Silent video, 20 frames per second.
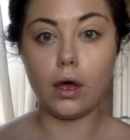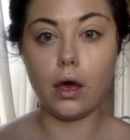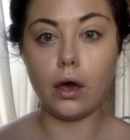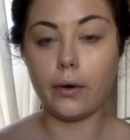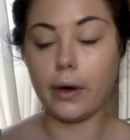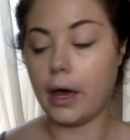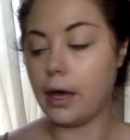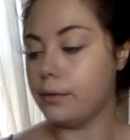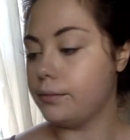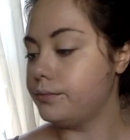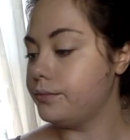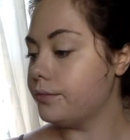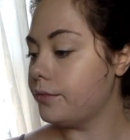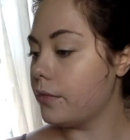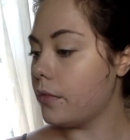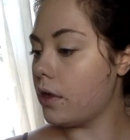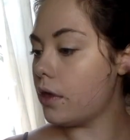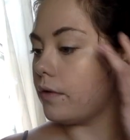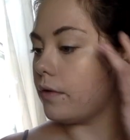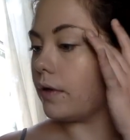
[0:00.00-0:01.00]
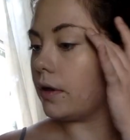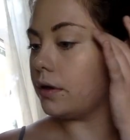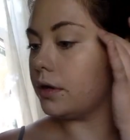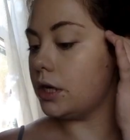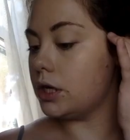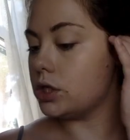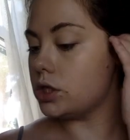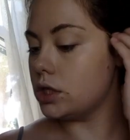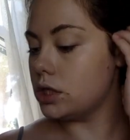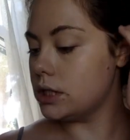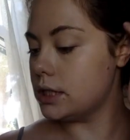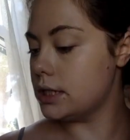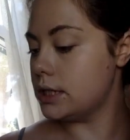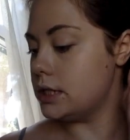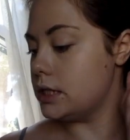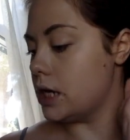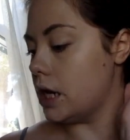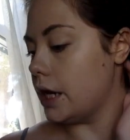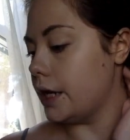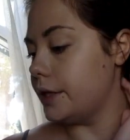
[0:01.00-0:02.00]
Okay, foundation is
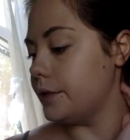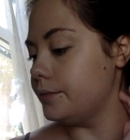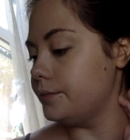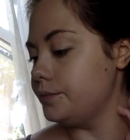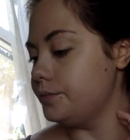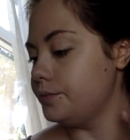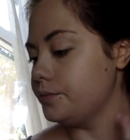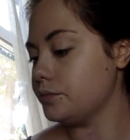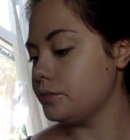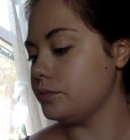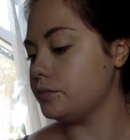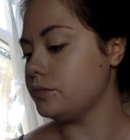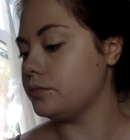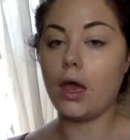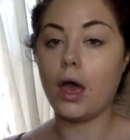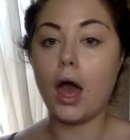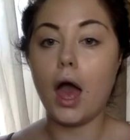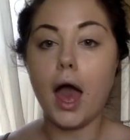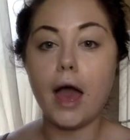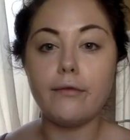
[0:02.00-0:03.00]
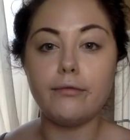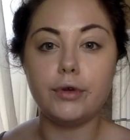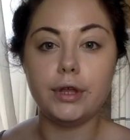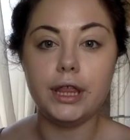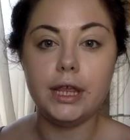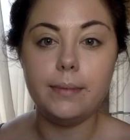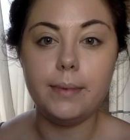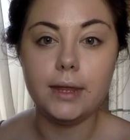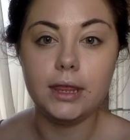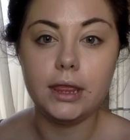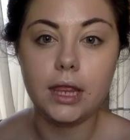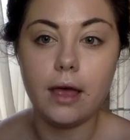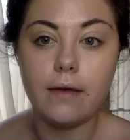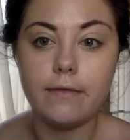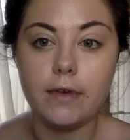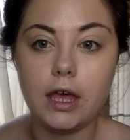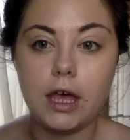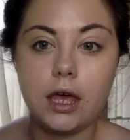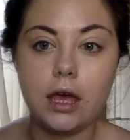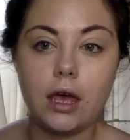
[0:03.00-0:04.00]
done. I've really been
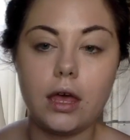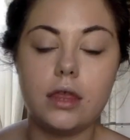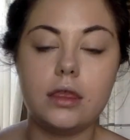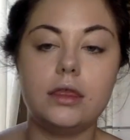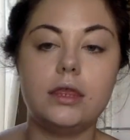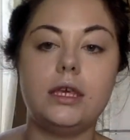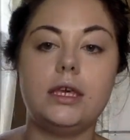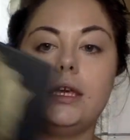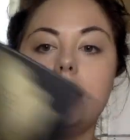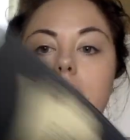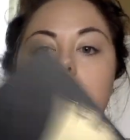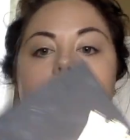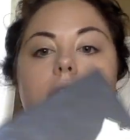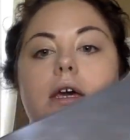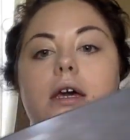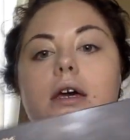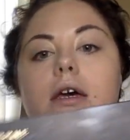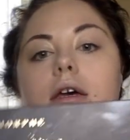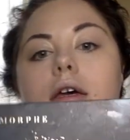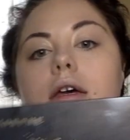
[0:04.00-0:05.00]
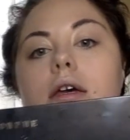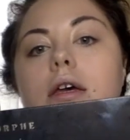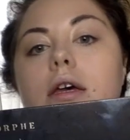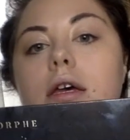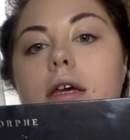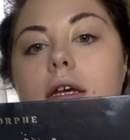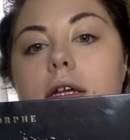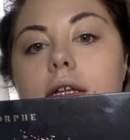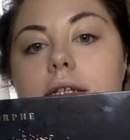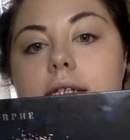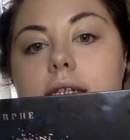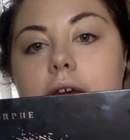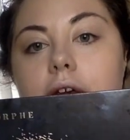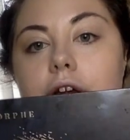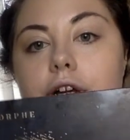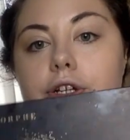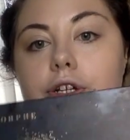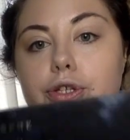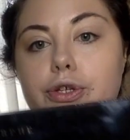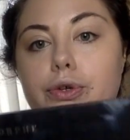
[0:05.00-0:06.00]
loving the
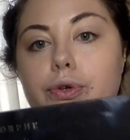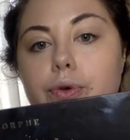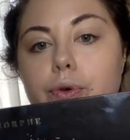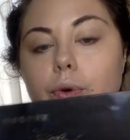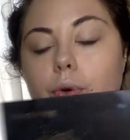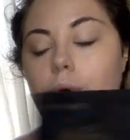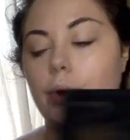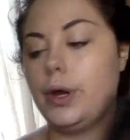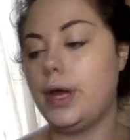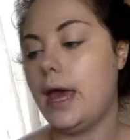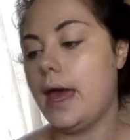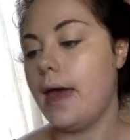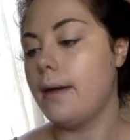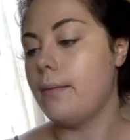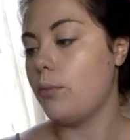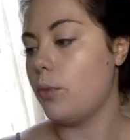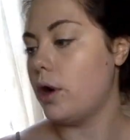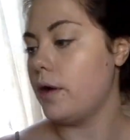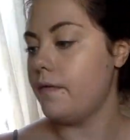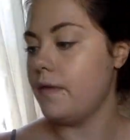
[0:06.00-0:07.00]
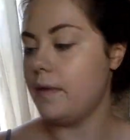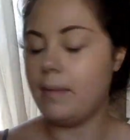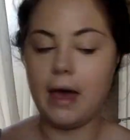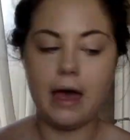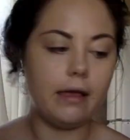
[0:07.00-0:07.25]
Dare to Create Morphe